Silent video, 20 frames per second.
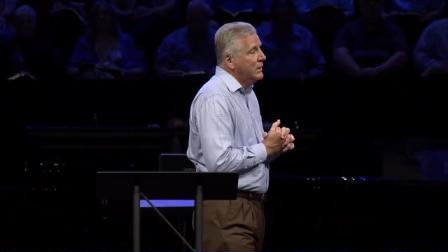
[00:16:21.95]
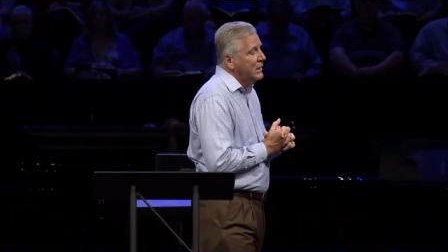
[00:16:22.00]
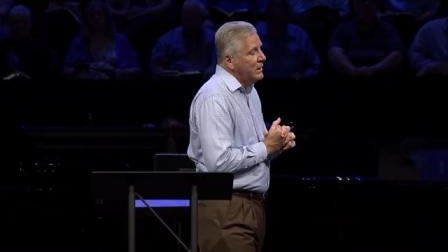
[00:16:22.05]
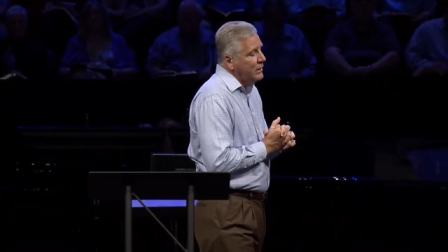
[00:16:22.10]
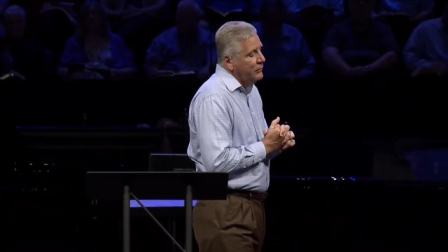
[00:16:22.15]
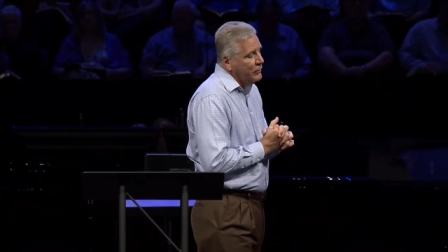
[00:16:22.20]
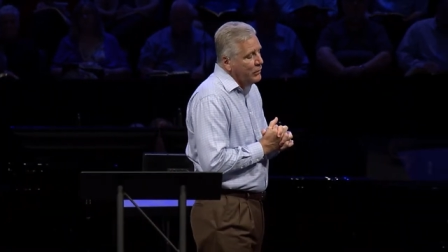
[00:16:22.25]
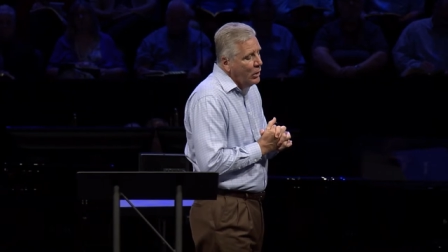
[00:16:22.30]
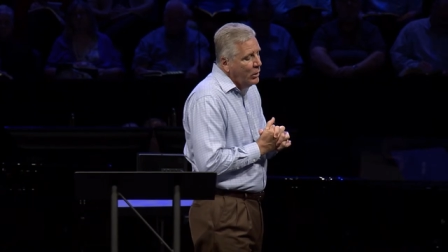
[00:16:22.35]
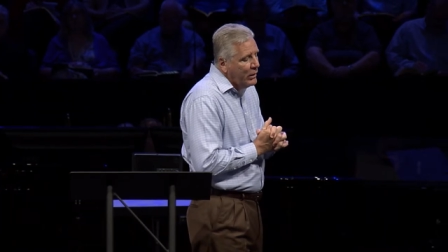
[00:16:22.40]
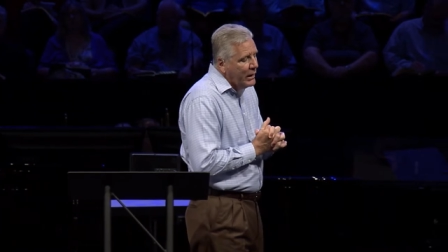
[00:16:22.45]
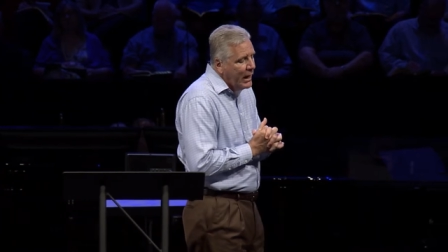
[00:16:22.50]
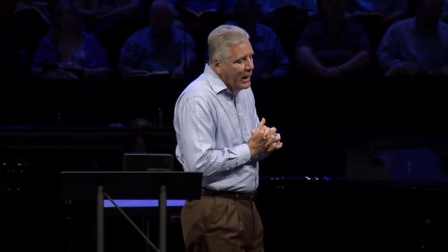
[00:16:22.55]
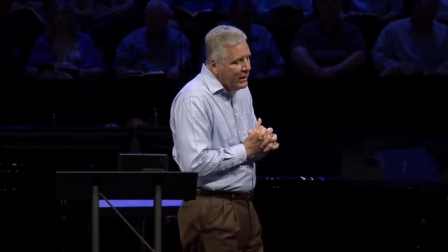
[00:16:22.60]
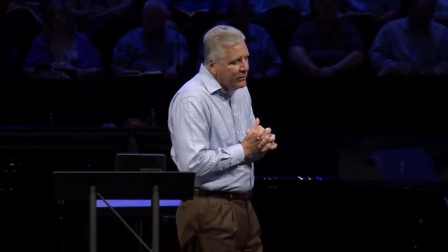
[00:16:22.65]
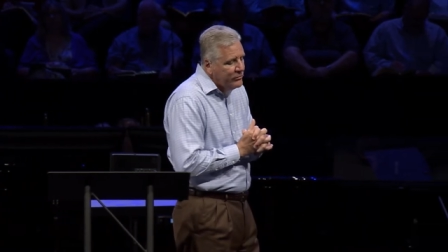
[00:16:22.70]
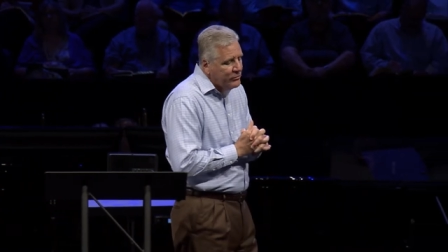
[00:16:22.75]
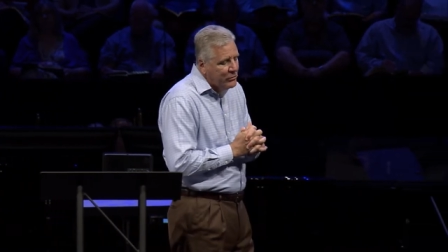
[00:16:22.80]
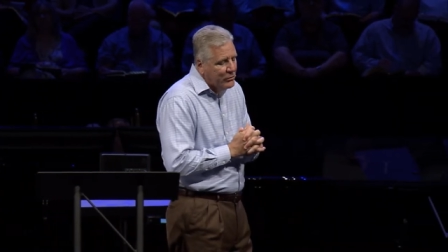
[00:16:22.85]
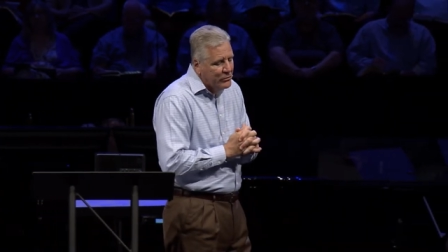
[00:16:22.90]
If you go to
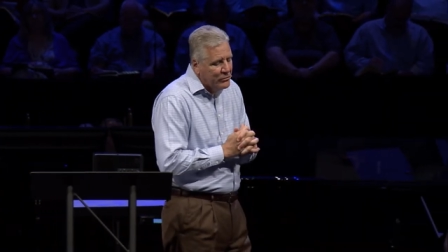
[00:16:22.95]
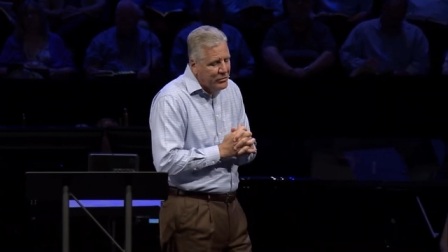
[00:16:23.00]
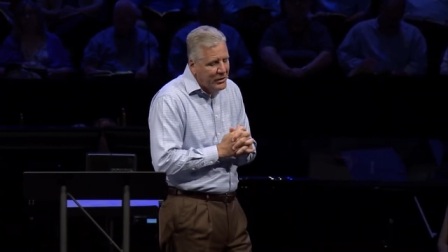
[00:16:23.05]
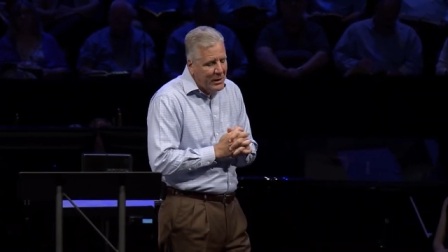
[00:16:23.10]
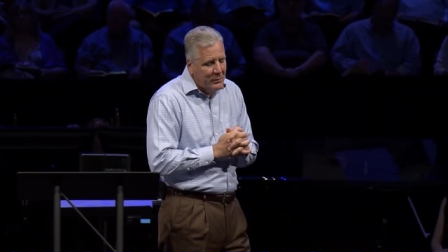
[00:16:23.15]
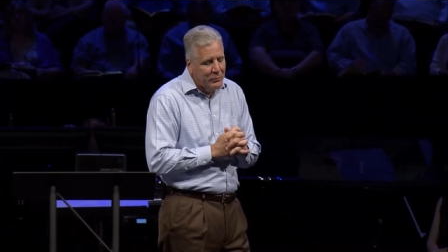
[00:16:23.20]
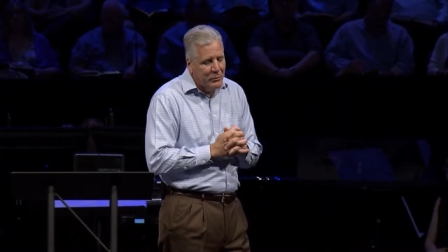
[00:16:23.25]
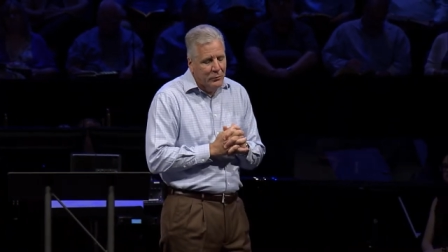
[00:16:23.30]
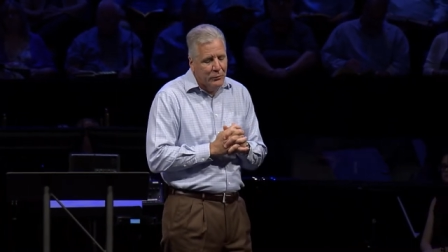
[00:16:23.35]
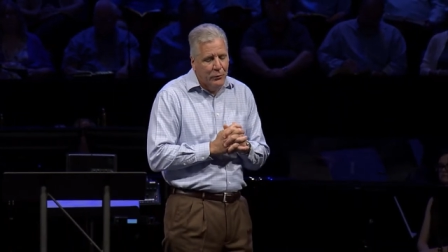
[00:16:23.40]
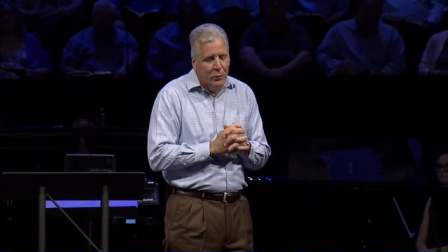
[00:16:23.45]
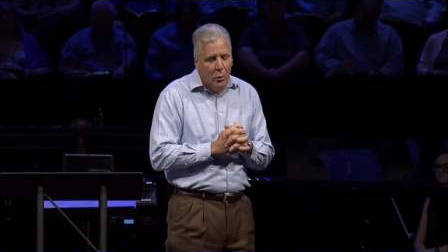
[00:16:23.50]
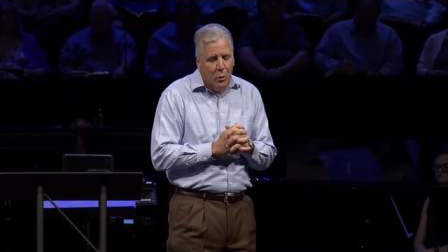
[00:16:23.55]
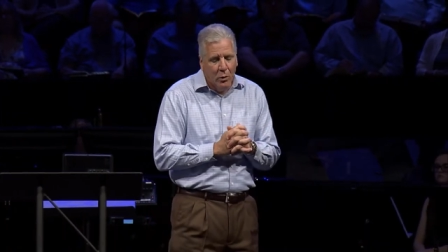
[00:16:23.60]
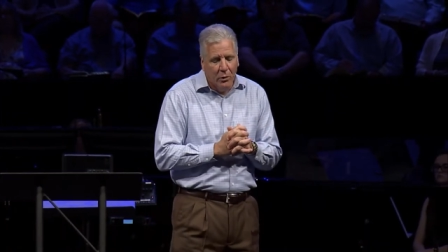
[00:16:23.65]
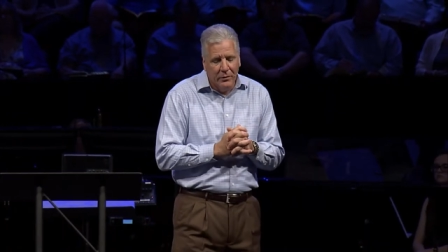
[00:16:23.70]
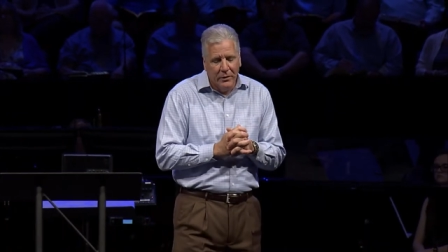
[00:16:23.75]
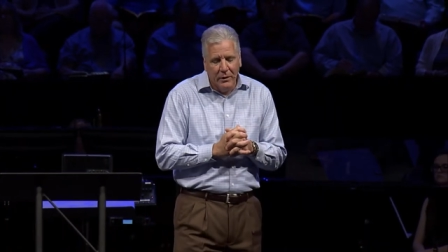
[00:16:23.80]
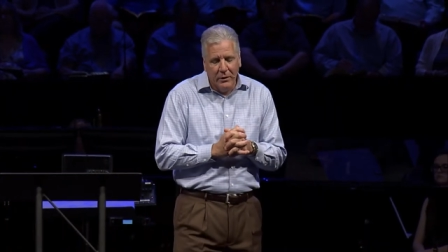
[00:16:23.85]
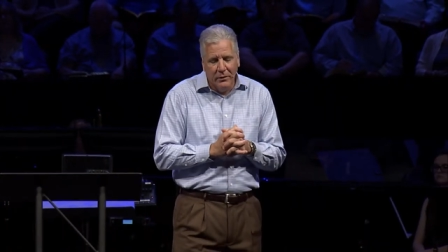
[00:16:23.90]
Esther chapter
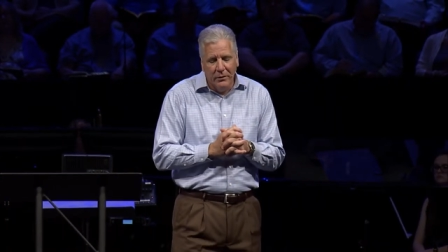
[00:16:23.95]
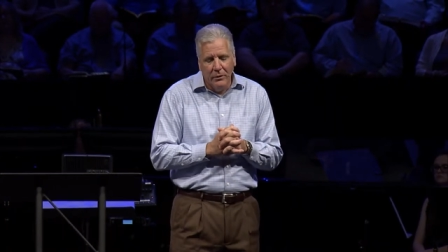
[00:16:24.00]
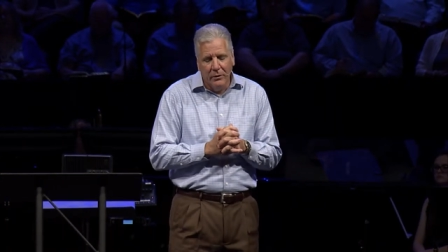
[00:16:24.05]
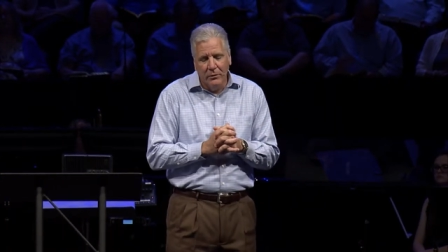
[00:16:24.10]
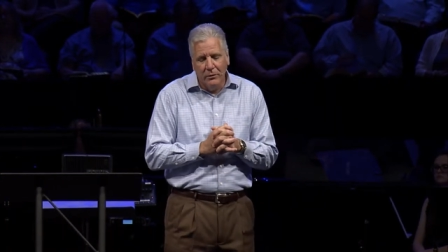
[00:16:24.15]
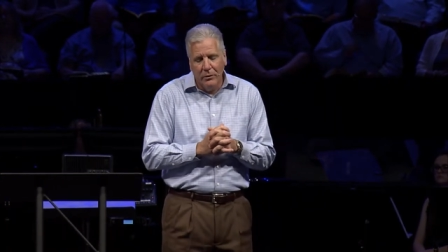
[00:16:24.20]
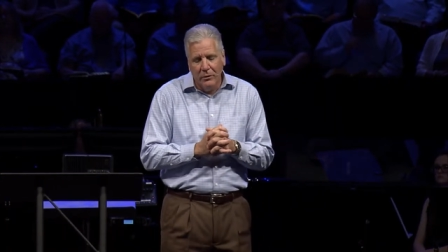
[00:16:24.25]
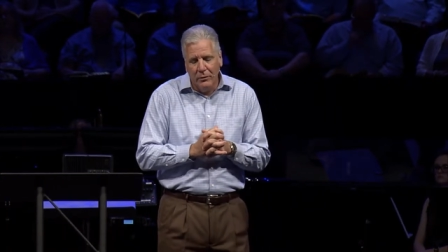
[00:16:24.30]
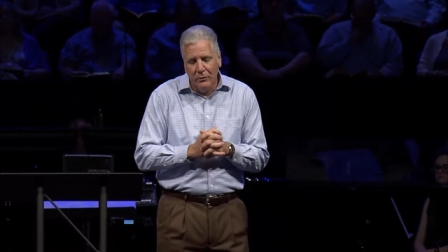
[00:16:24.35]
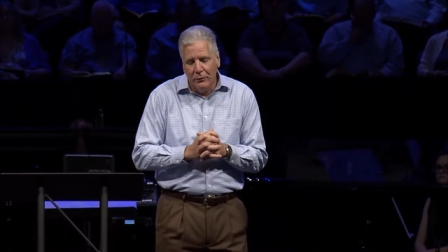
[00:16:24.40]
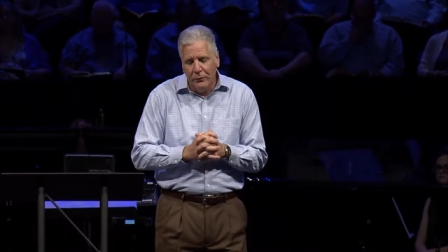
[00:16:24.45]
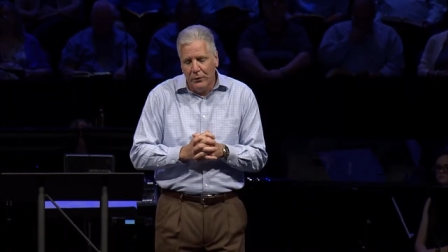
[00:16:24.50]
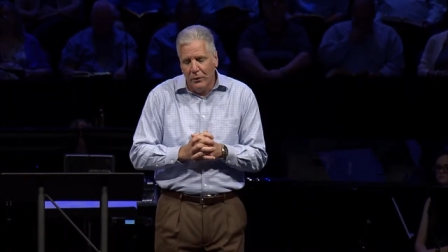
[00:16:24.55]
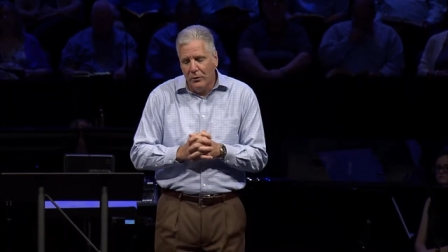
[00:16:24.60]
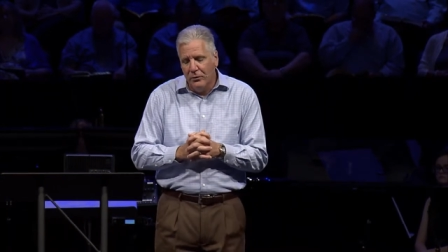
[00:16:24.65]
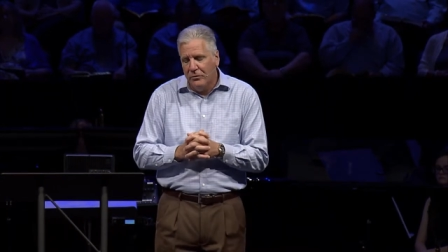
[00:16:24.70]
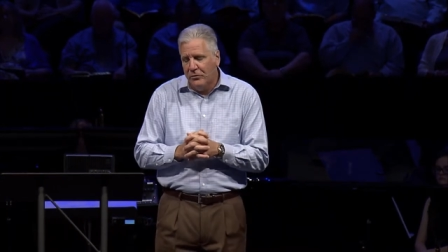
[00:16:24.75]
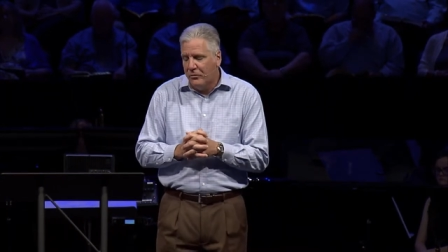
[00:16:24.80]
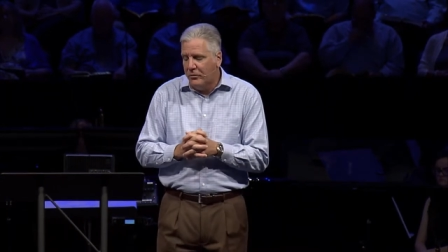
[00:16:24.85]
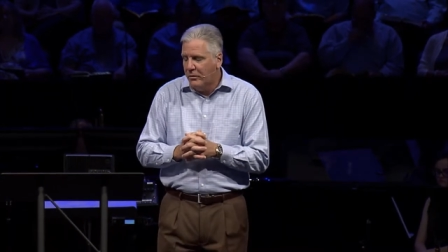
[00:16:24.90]
4, the, the, the
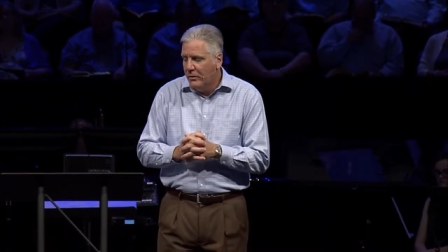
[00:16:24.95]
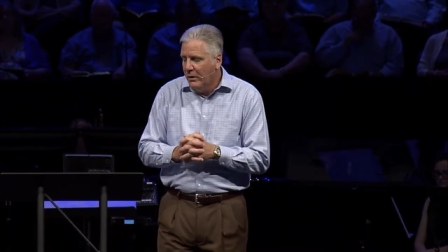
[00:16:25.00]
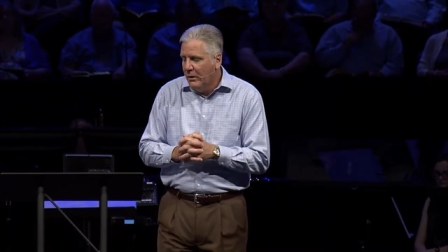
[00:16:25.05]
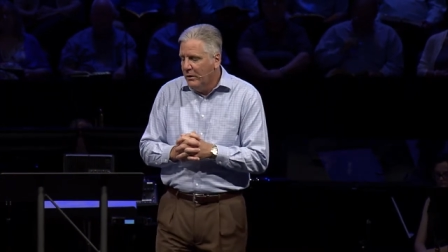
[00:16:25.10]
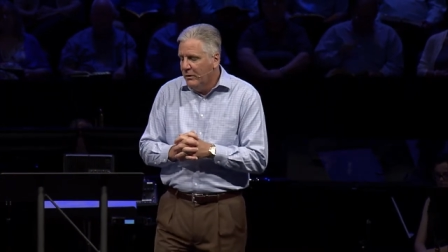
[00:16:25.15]
first,